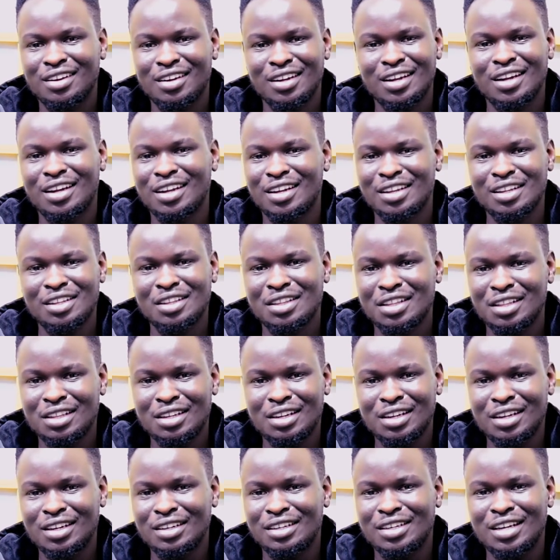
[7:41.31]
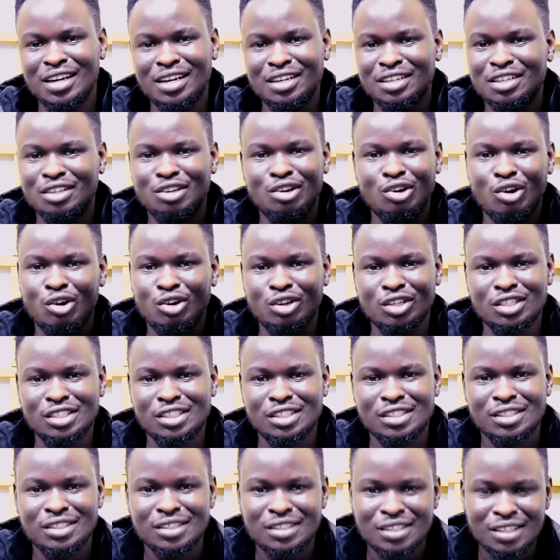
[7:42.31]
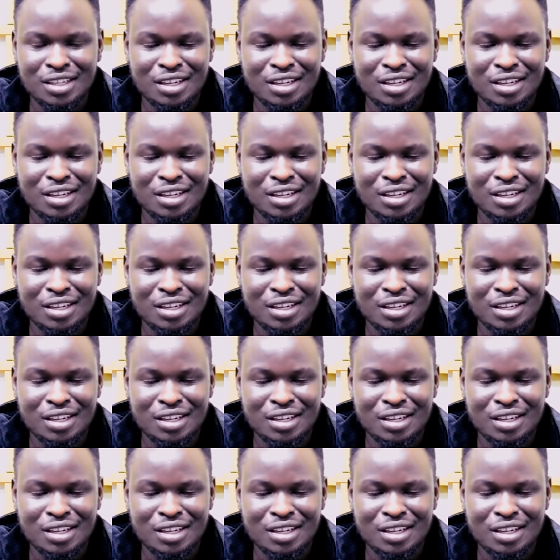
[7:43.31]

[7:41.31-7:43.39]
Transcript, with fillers: uh, dead logs.